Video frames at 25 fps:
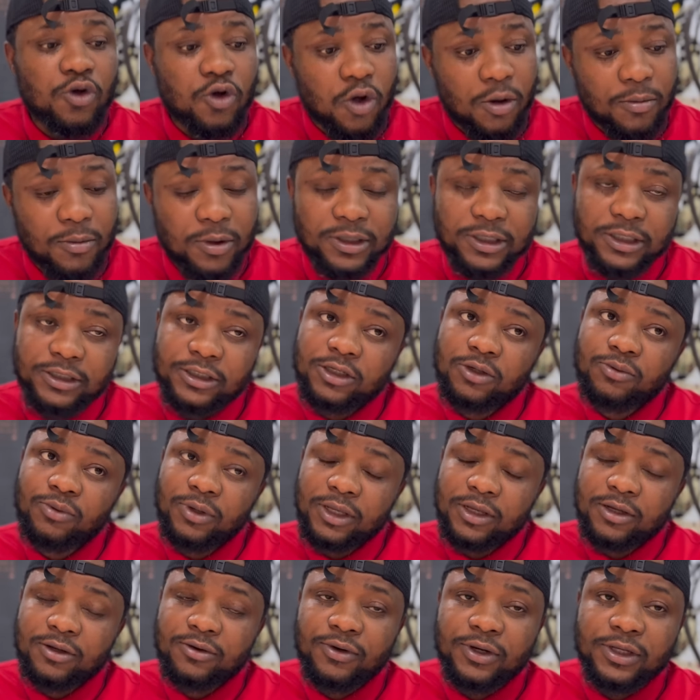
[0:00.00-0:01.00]
Commodity
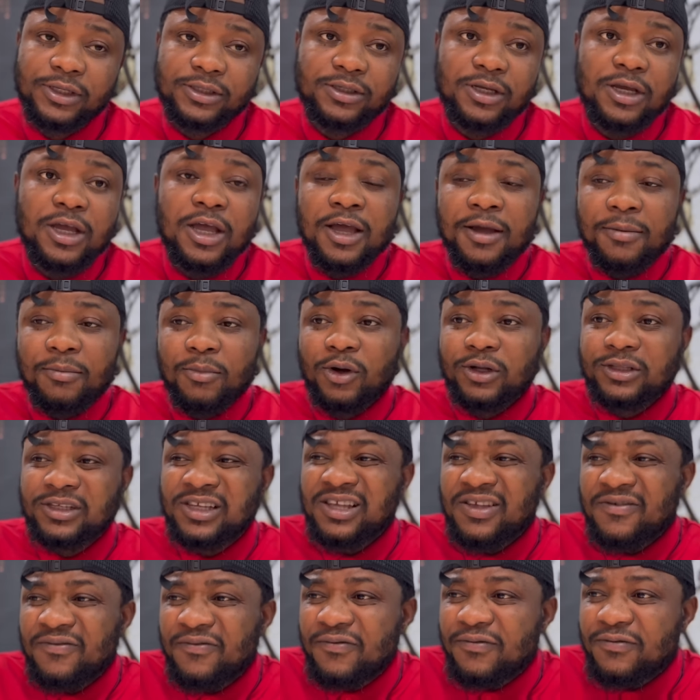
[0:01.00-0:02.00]
will increase.
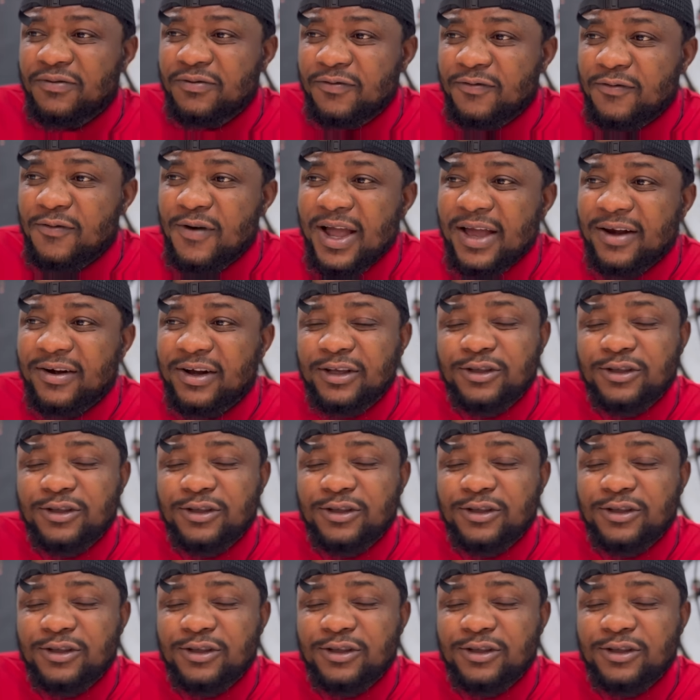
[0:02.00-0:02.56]
But if fuel